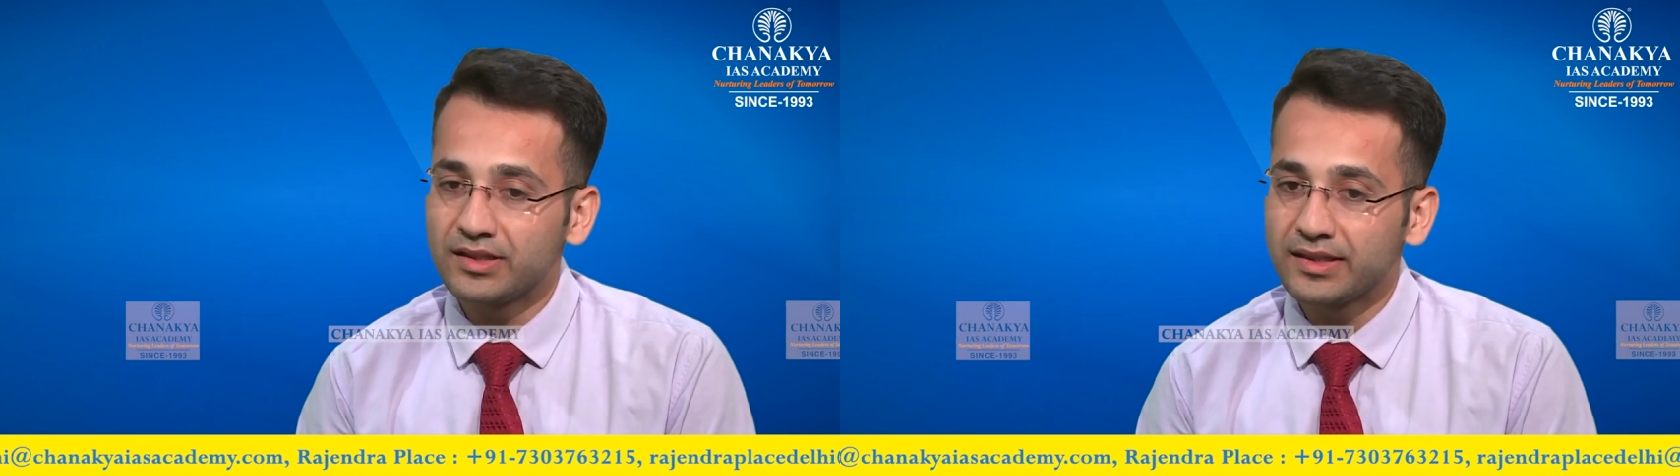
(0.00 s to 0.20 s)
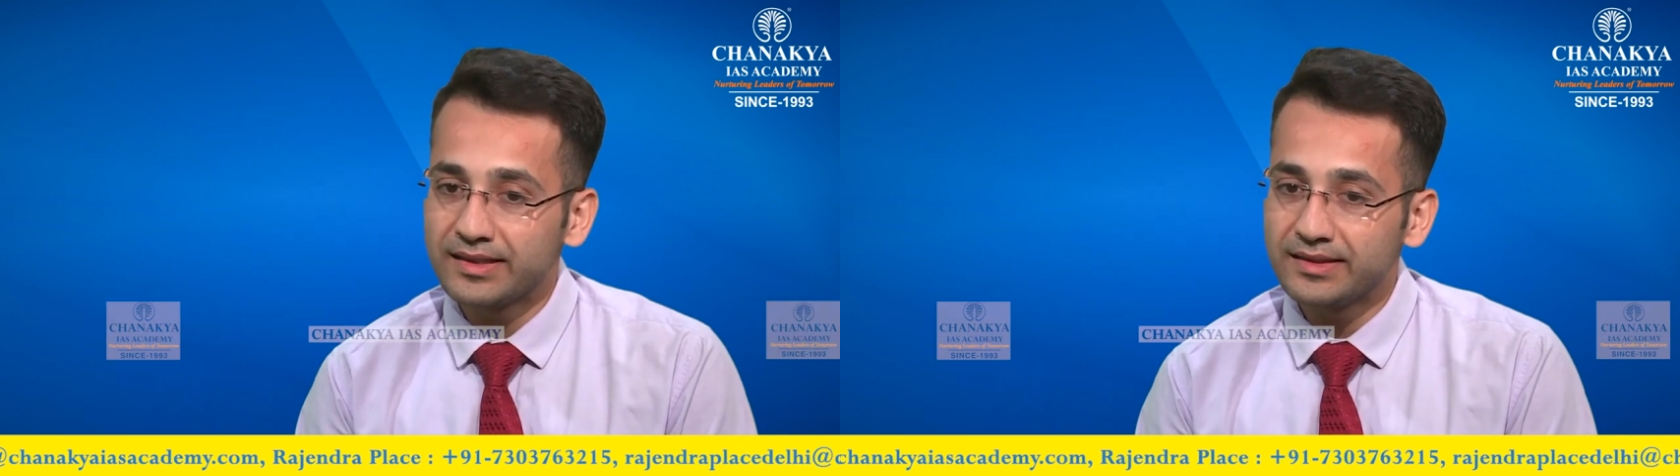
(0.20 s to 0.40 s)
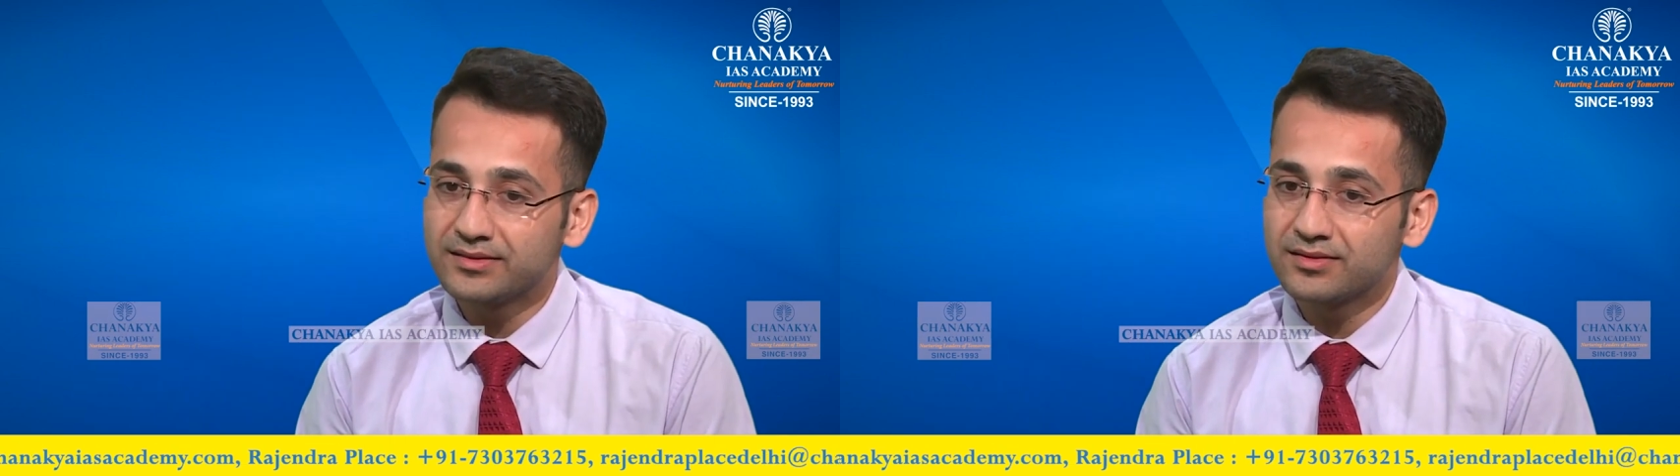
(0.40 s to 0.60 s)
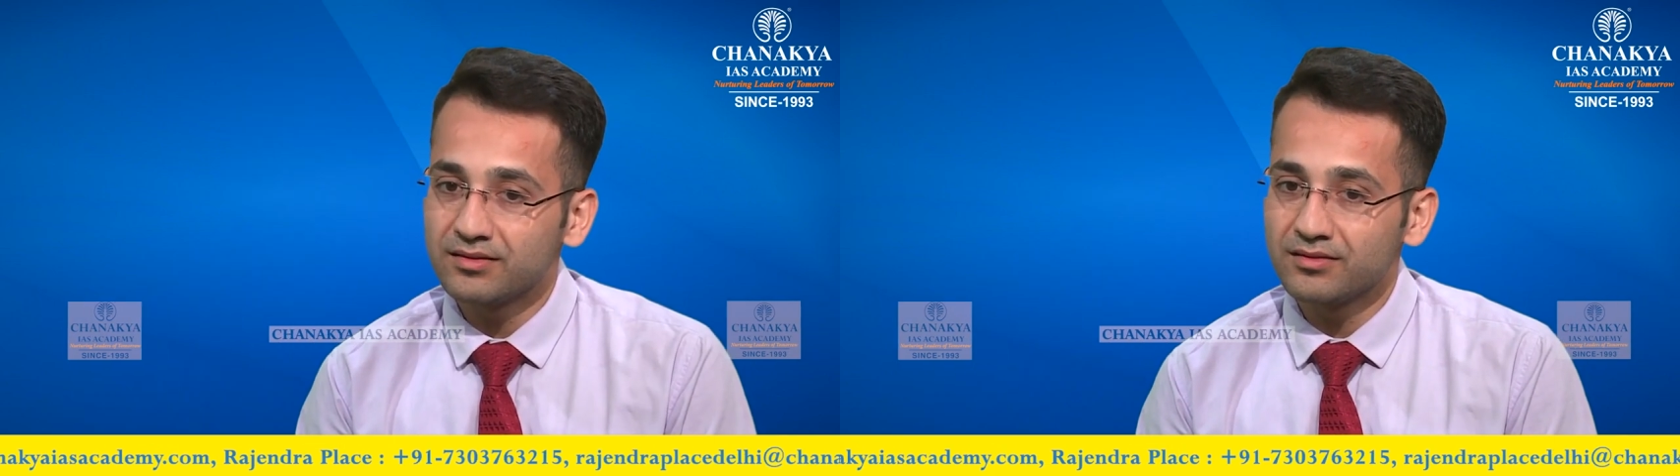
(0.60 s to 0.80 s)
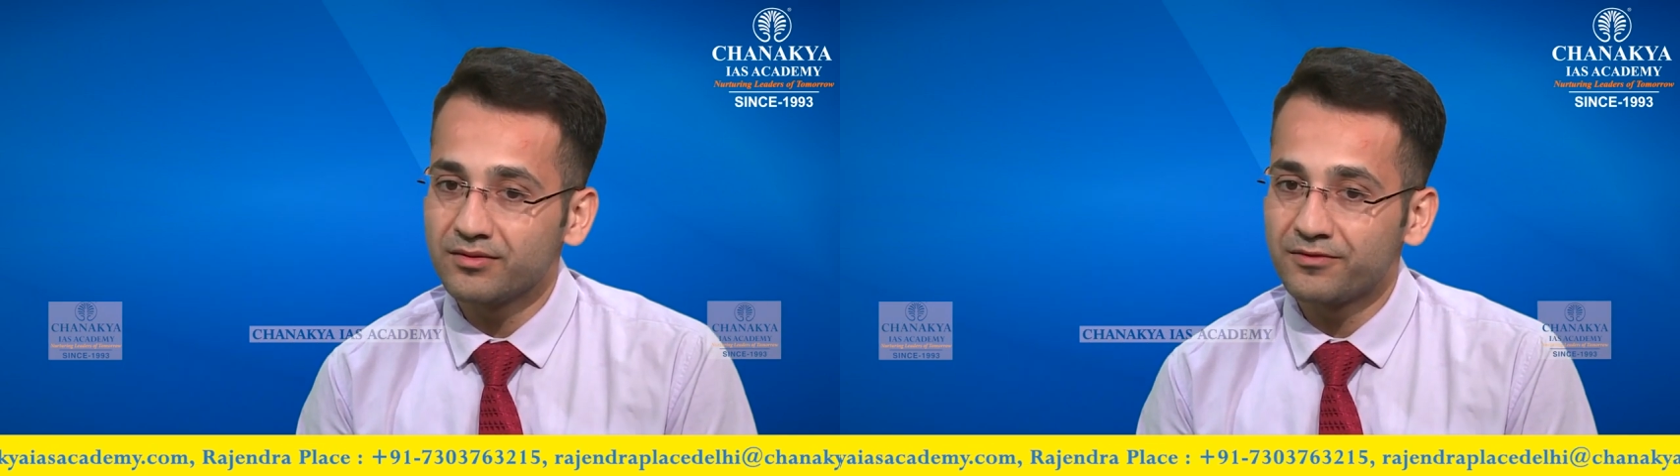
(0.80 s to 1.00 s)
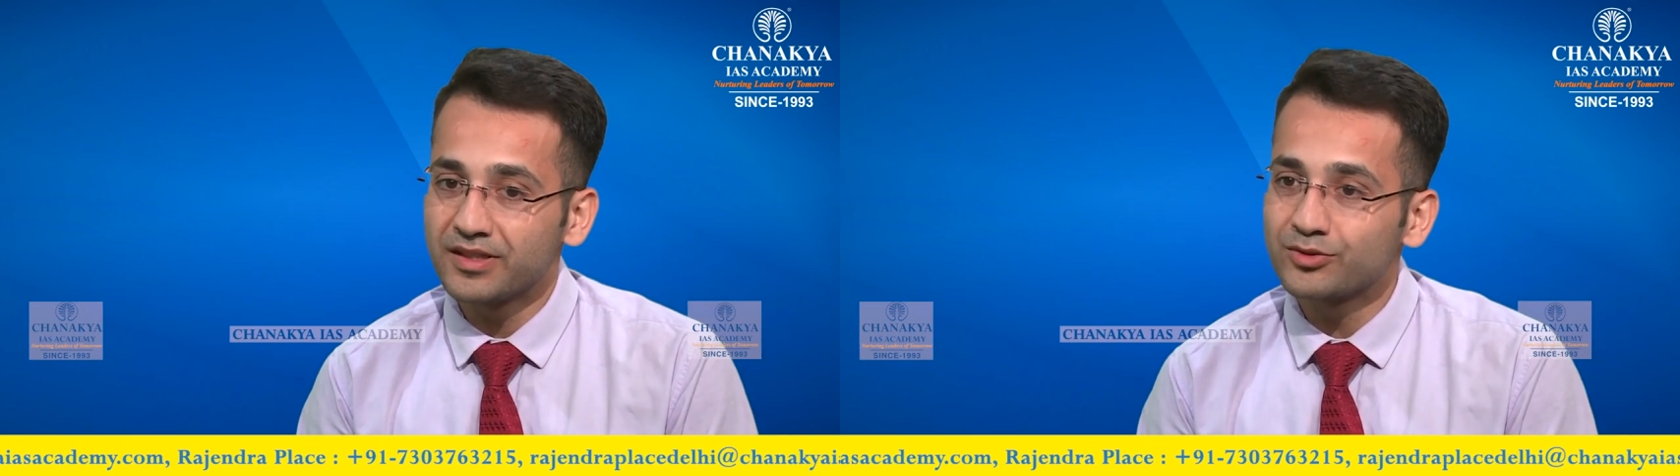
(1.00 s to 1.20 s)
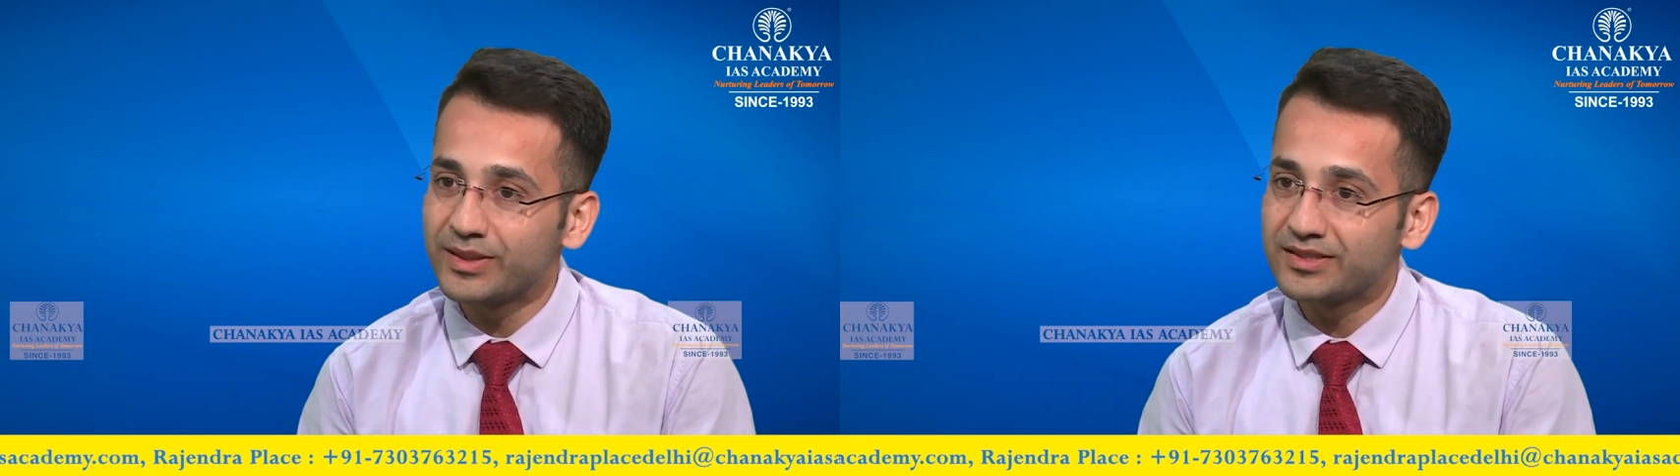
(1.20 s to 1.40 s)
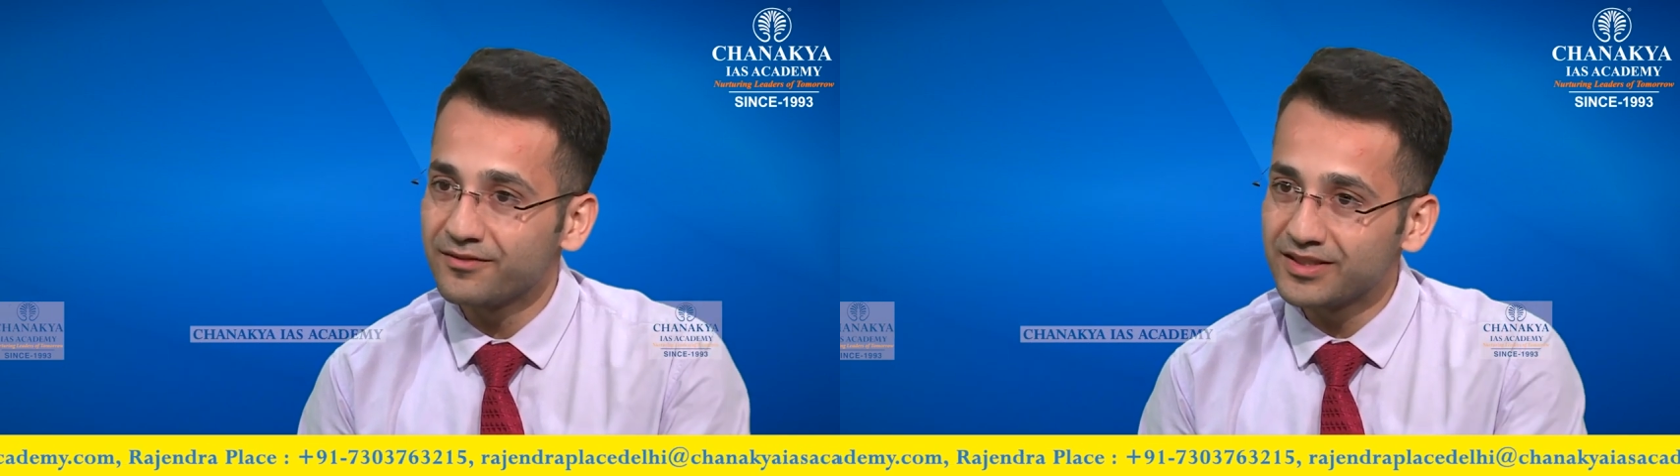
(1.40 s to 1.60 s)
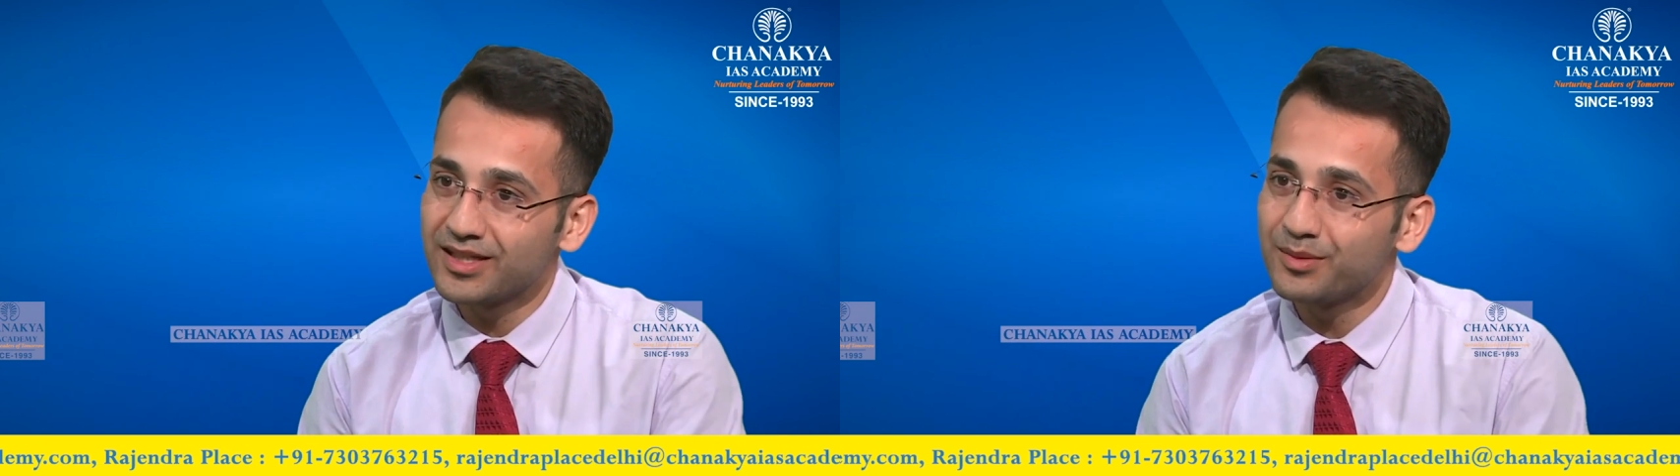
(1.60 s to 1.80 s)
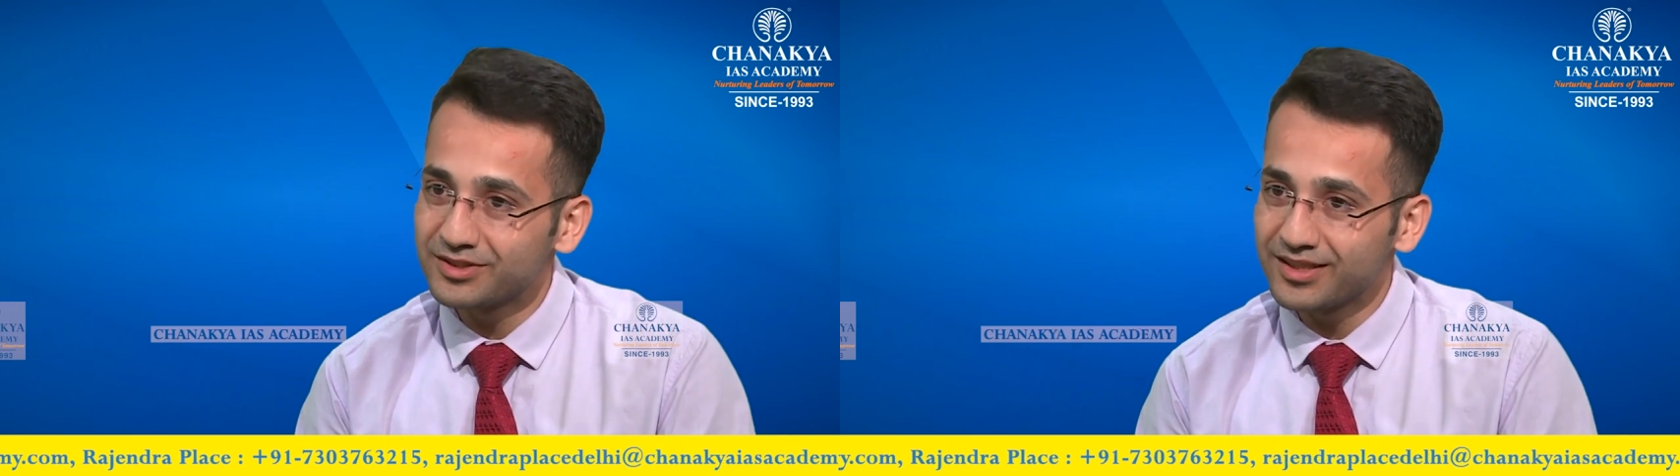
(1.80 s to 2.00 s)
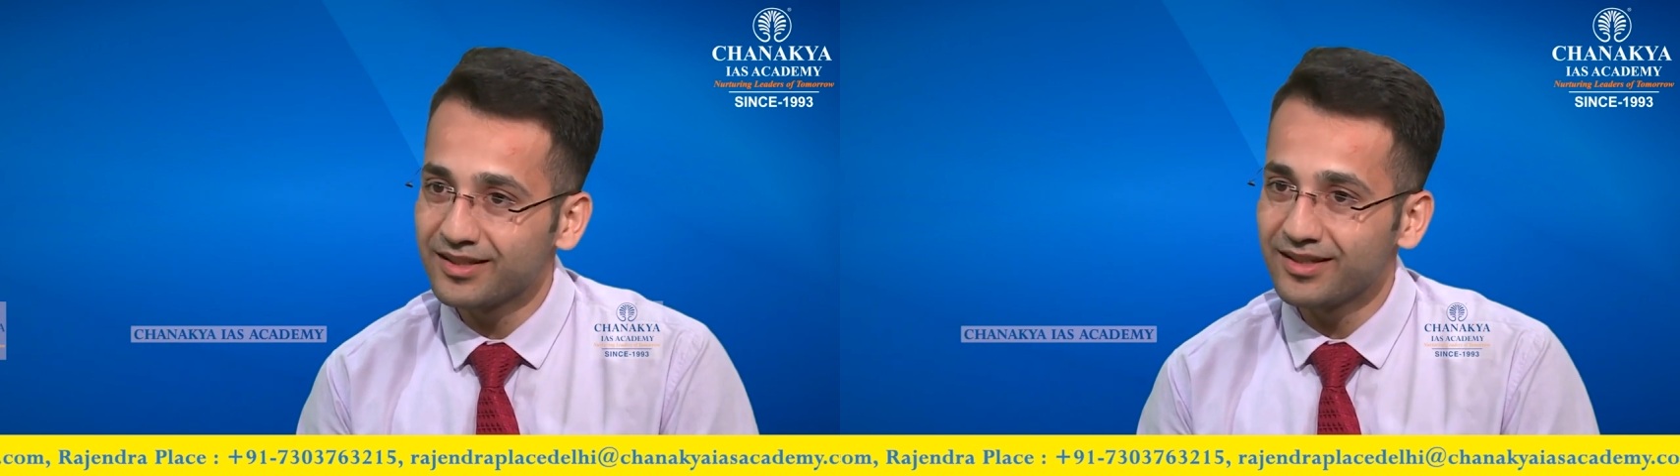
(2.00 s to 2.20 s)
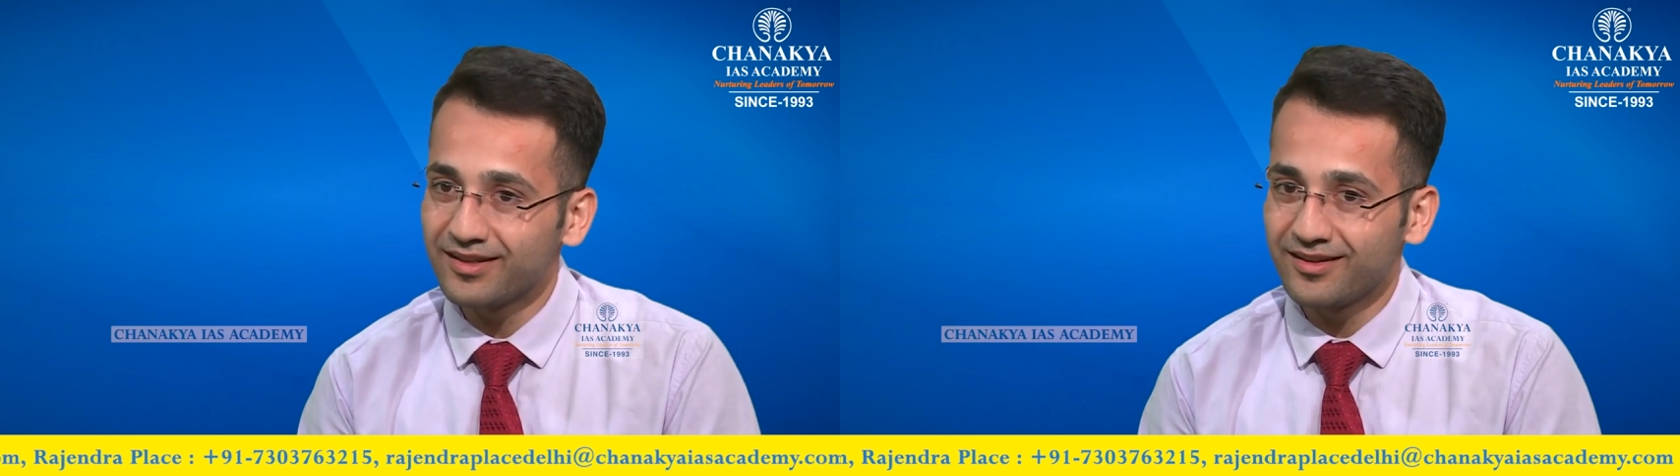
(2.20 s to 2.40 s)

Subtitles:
thing is, first question which comes in,